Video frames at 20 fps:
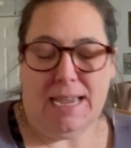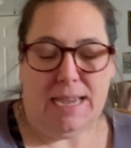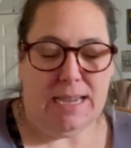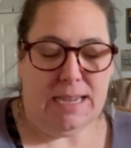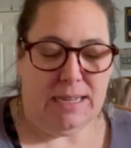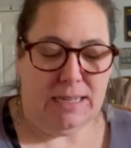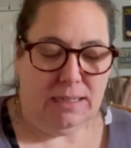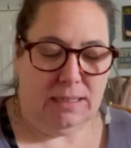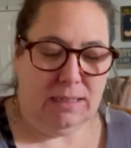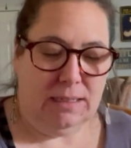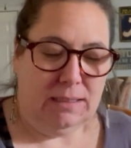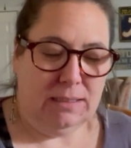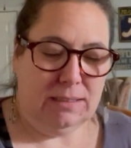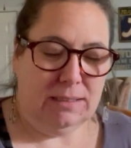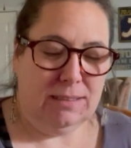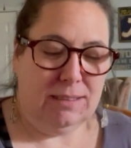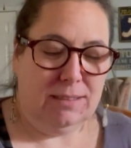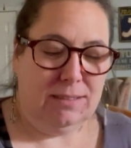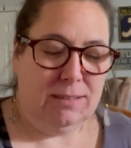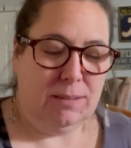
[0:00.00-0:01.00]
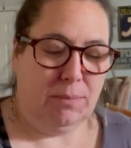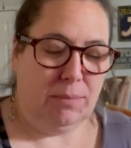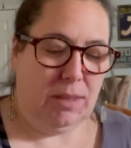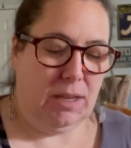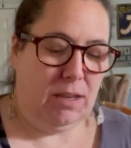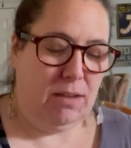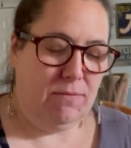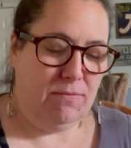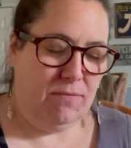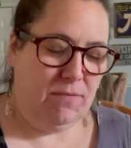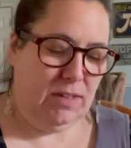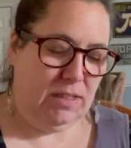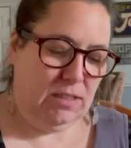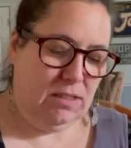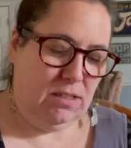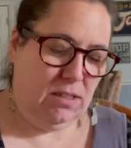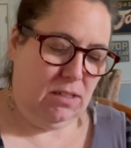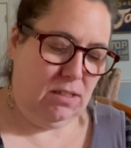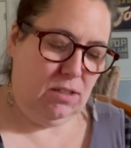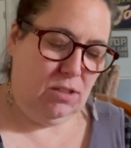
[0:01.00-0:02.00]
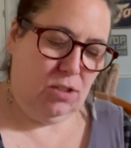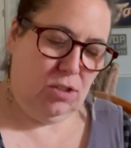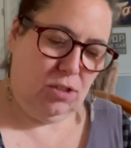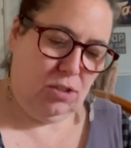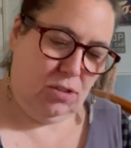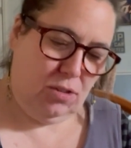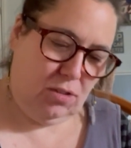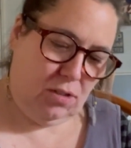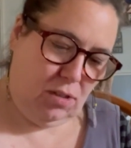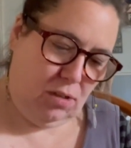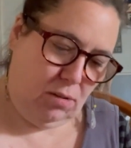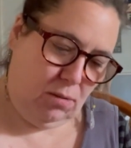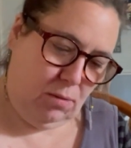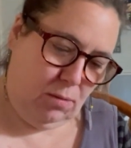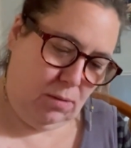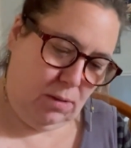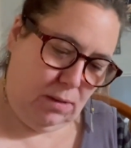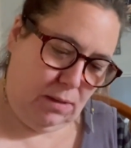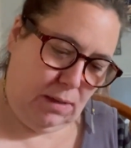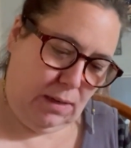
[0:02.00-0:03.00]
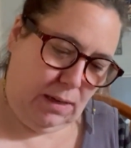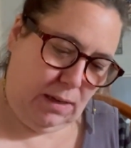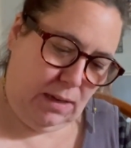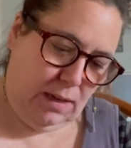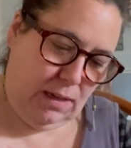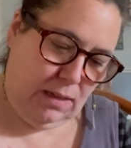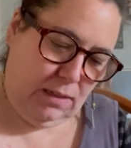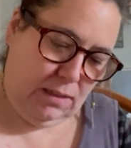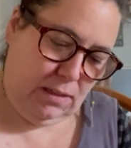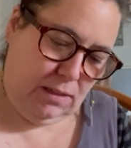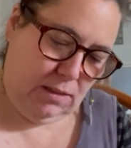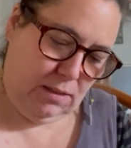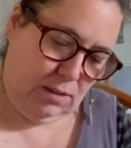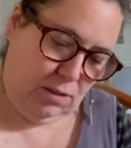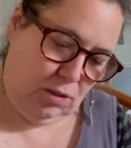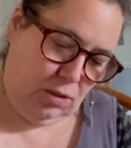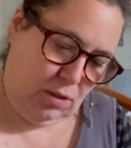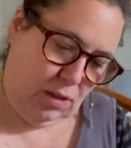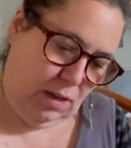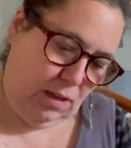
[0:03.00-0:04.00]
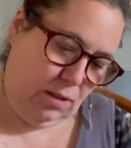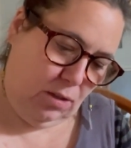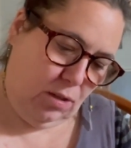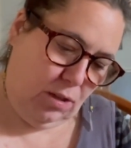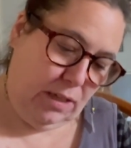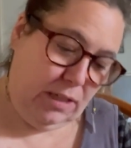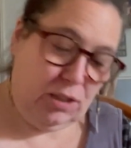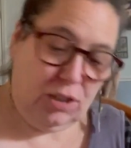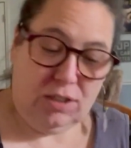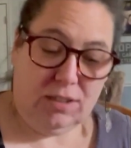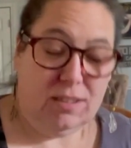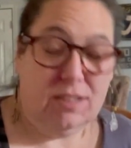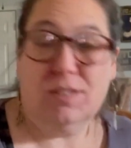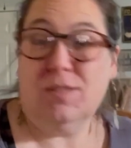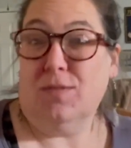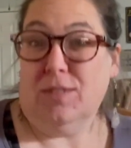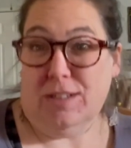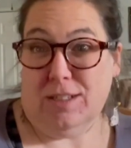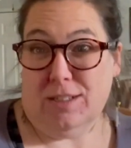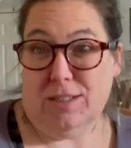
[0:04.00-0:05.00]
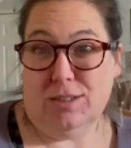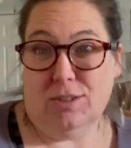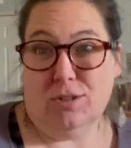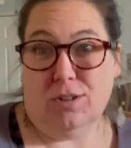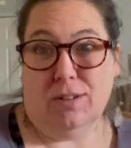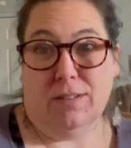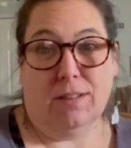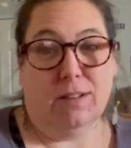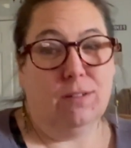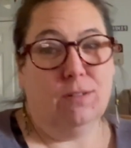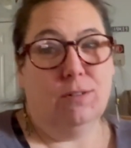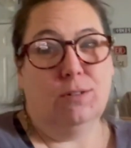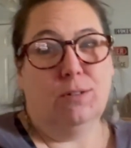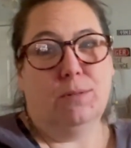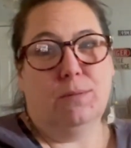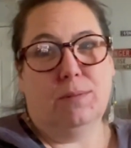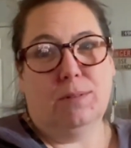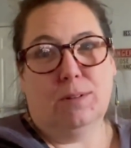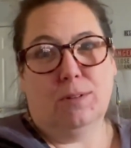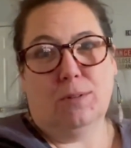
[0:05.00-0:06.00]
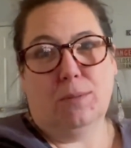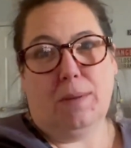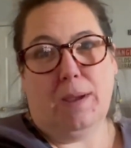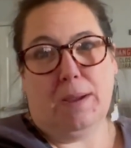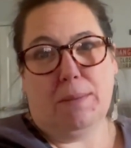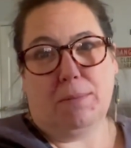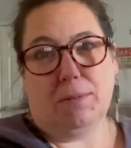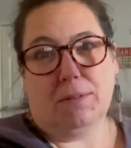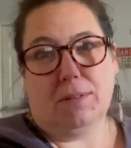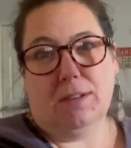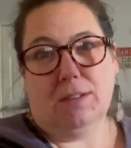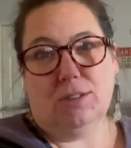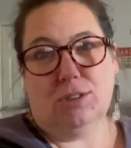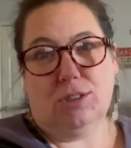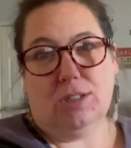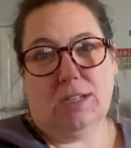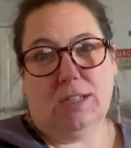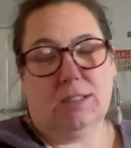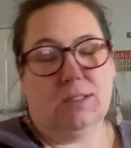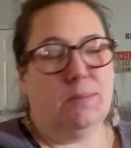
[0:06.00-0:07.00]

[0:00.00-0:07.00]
it is something vintage. So I got, should I look? It just says vintage on the little paper that she has